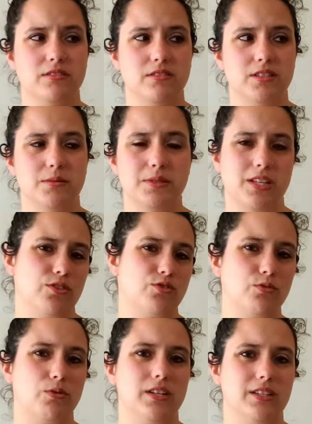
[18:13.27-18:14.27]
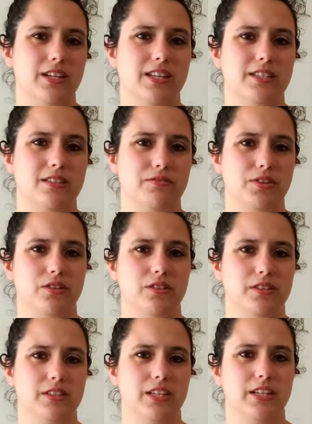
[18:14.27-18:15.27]
substantial quantities of
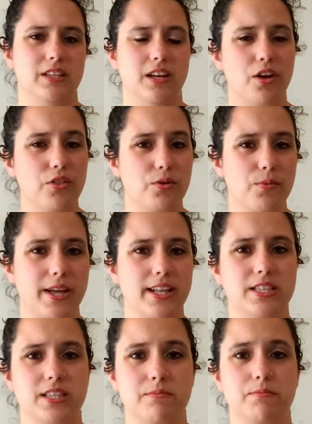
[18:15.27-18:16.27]
yarn in the other weights.